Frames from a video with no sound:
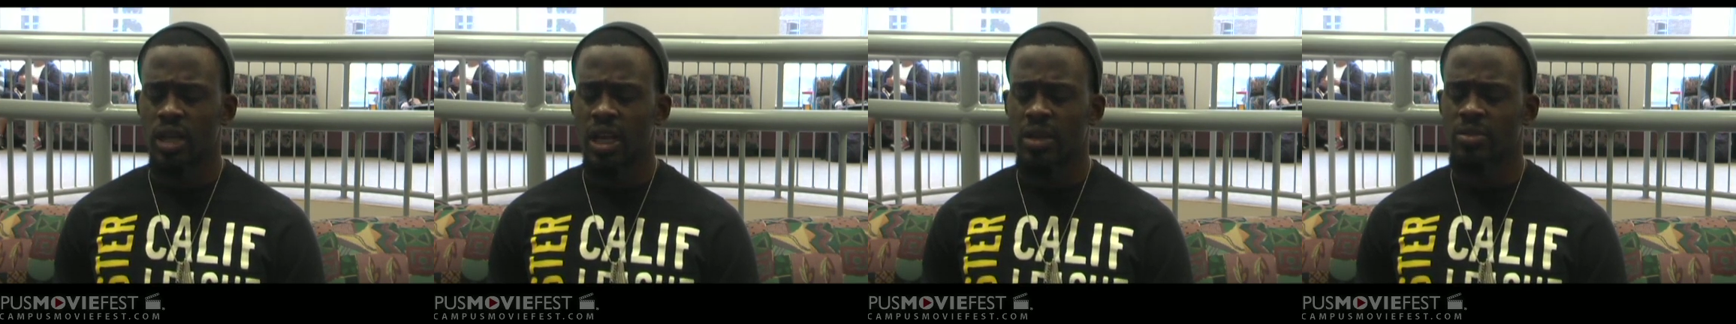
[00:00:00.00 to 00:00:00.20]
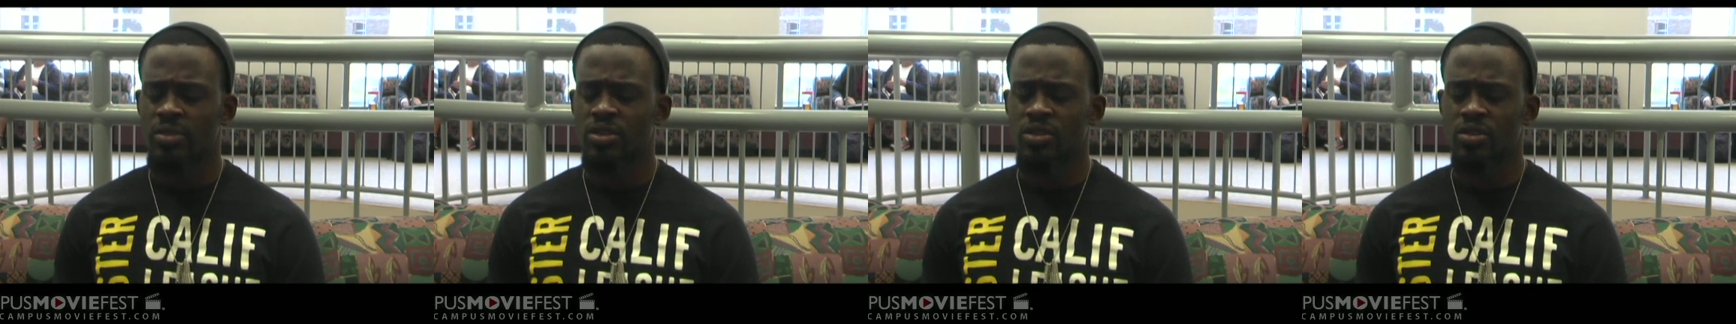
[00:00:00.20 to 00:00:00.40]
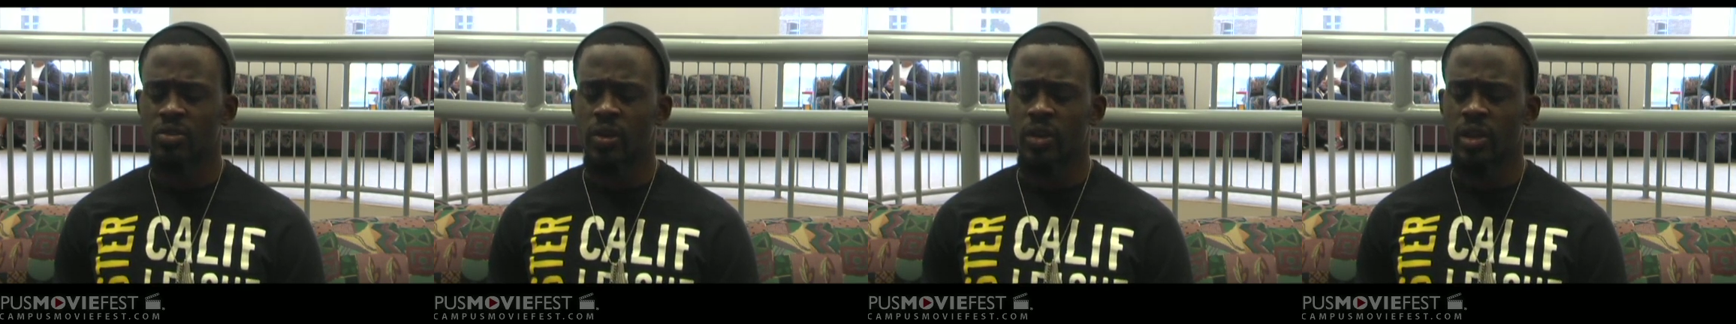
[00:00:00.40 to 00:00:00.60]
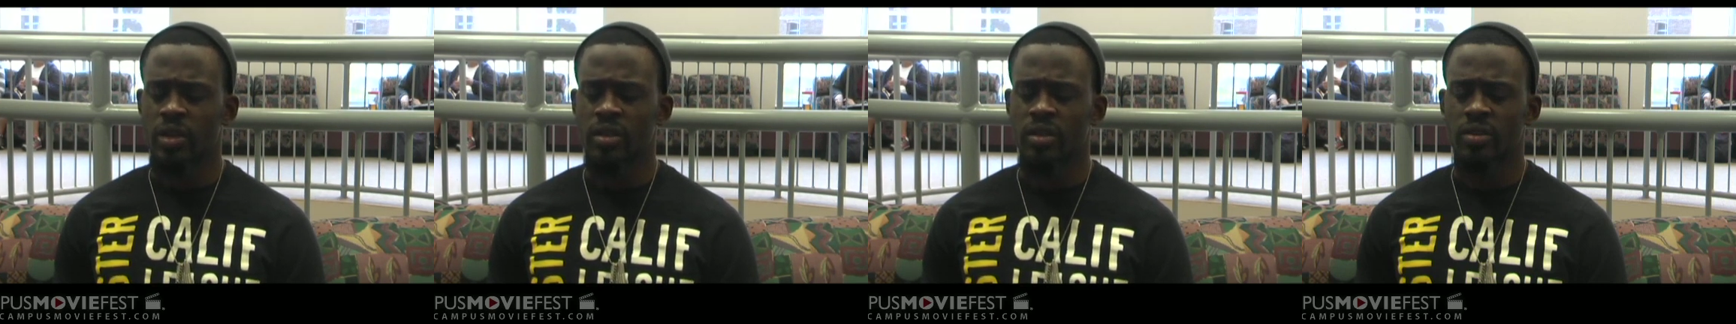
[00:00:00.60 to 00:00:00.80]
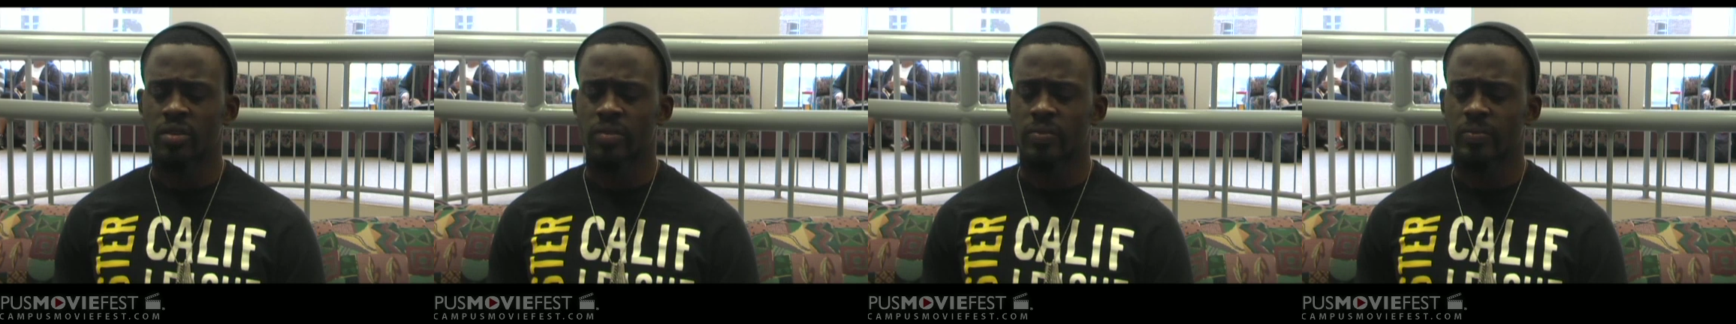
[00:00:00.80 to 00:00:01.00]
I was
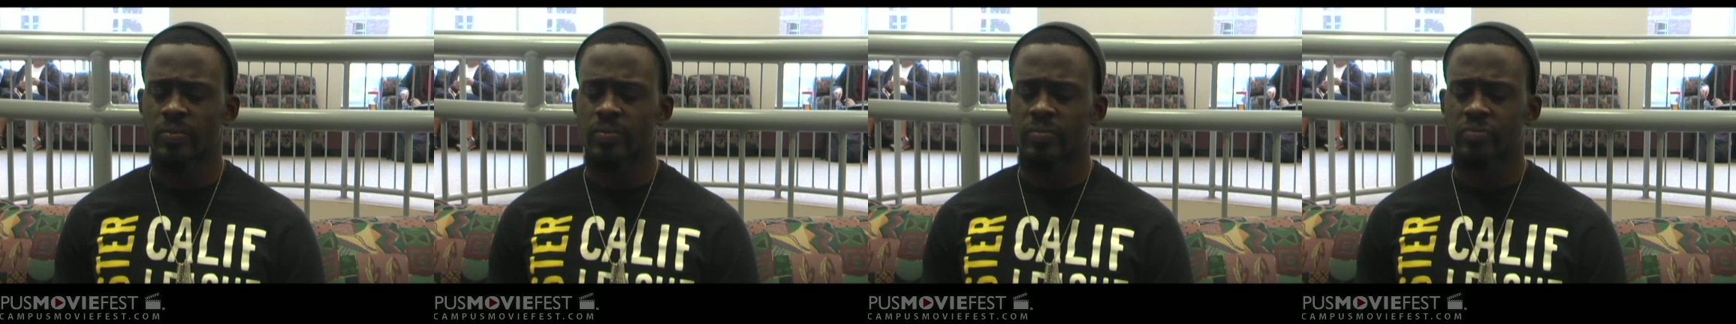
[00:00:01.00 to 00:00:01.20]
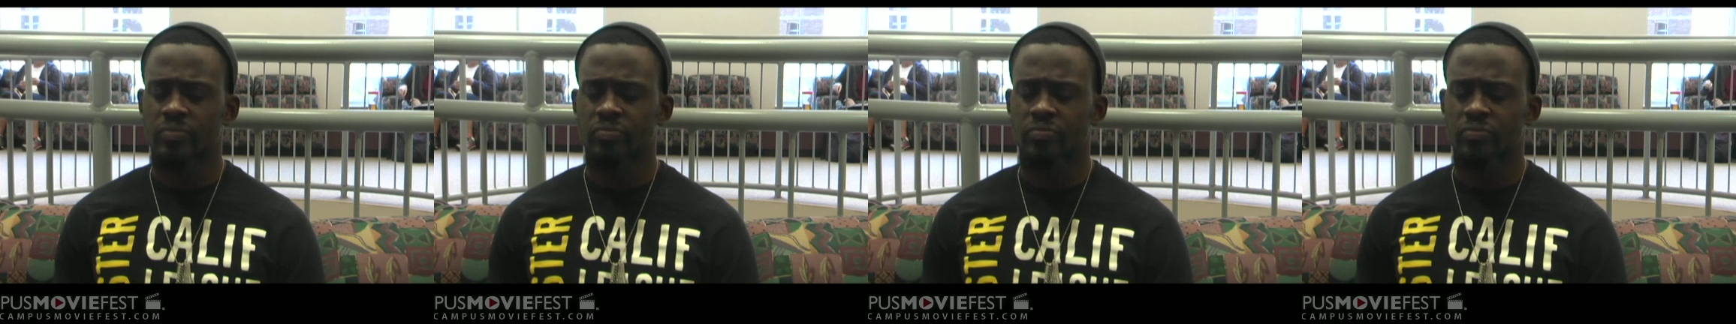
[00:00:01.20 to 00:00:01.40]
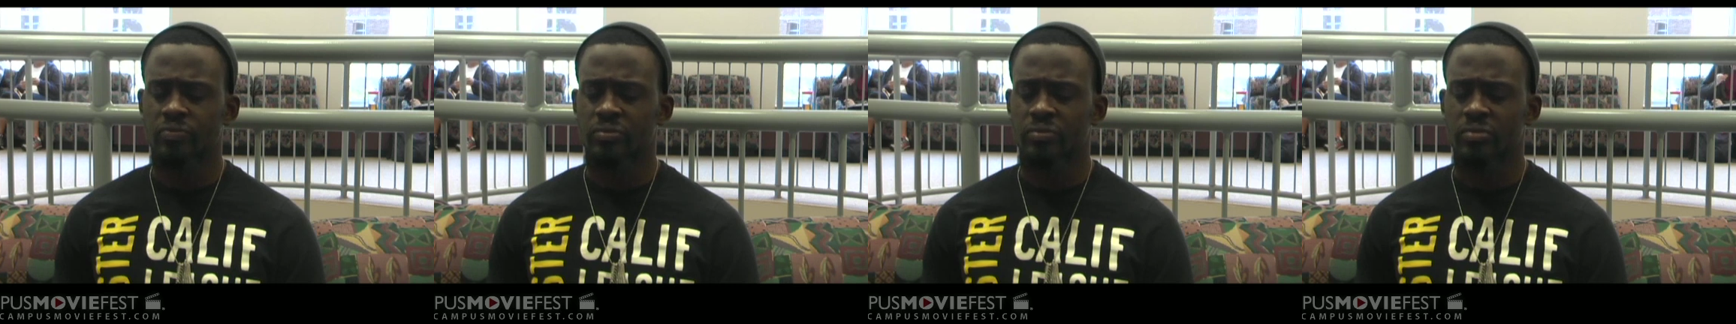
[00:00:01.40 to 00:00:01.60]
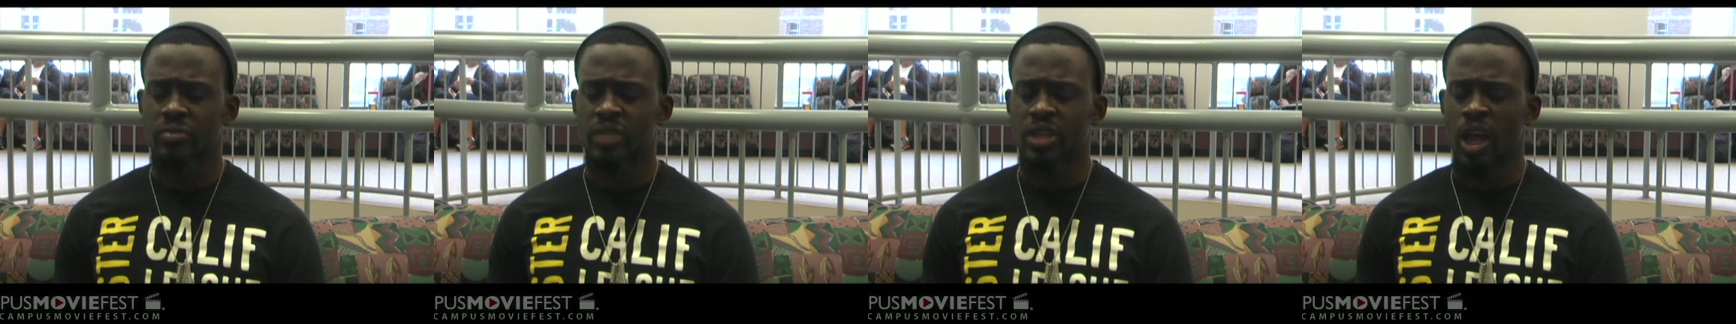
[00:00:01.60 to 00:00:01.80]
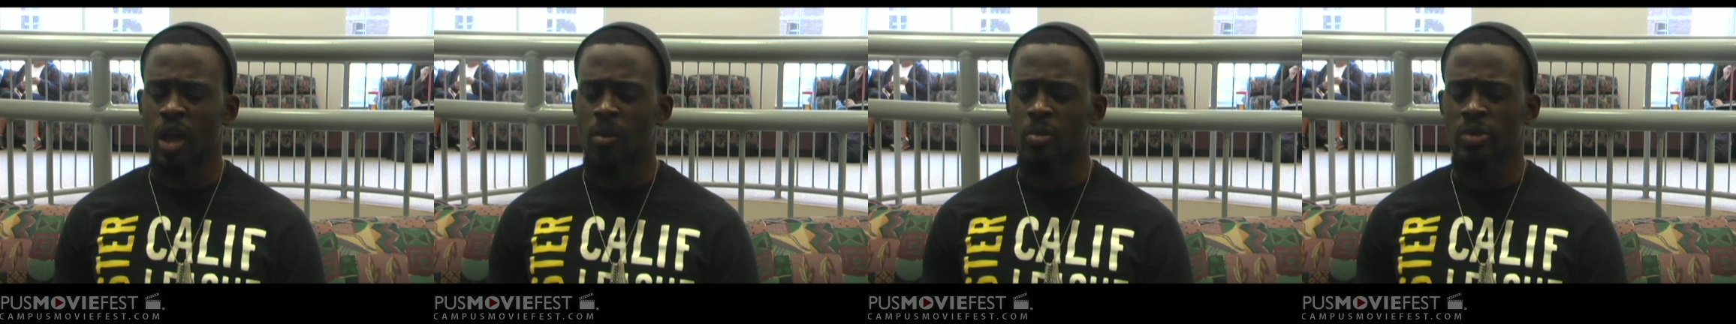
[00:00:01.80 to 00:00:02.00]
struggling.
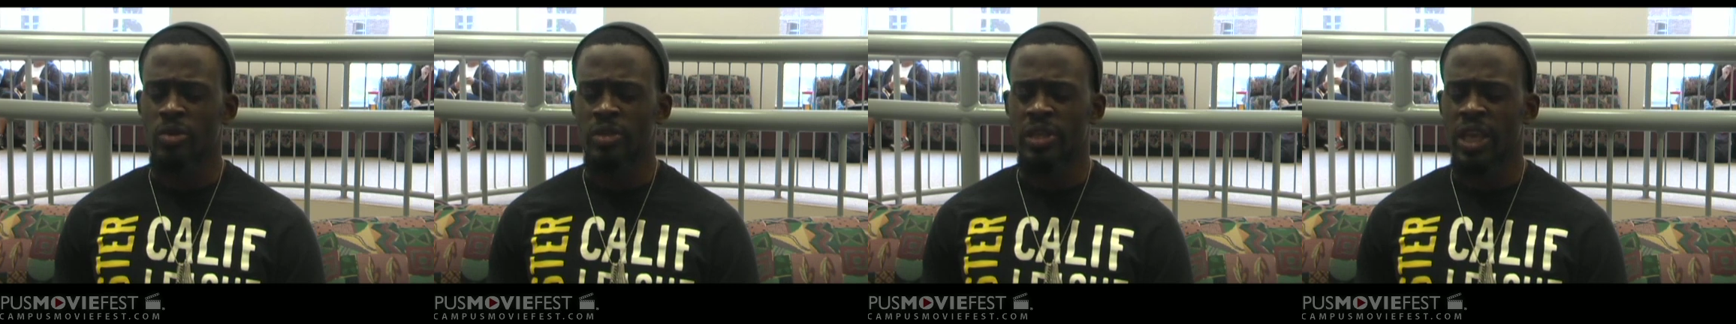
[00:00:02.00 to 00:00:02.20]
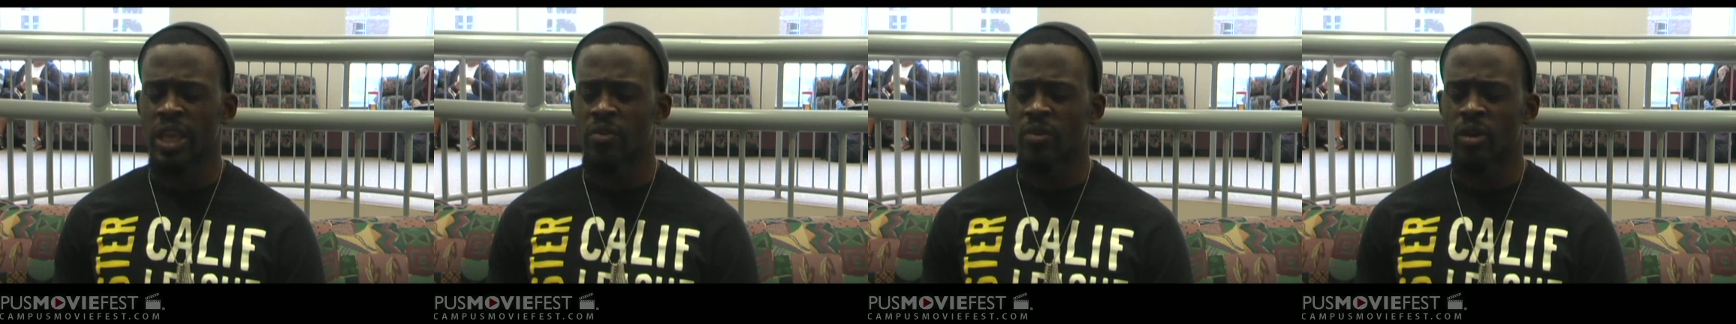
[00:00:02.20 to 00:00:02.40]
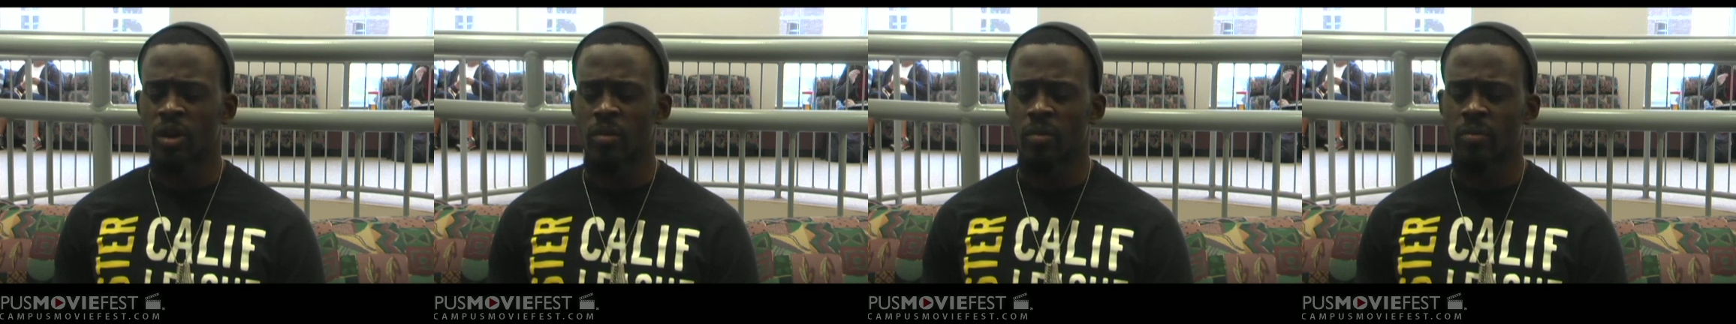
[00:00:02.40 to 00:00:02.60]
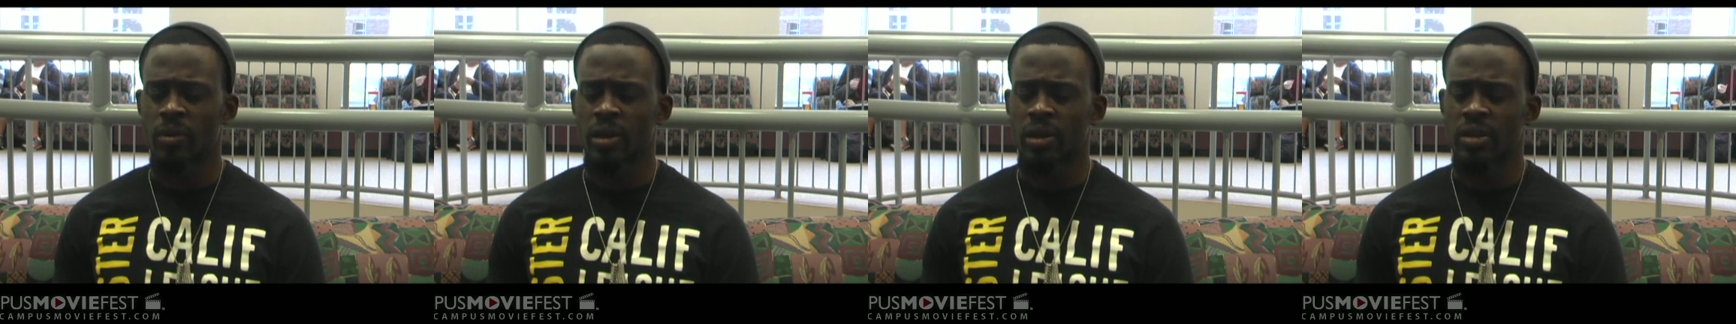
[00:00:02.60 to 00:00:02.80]
I almost gave up.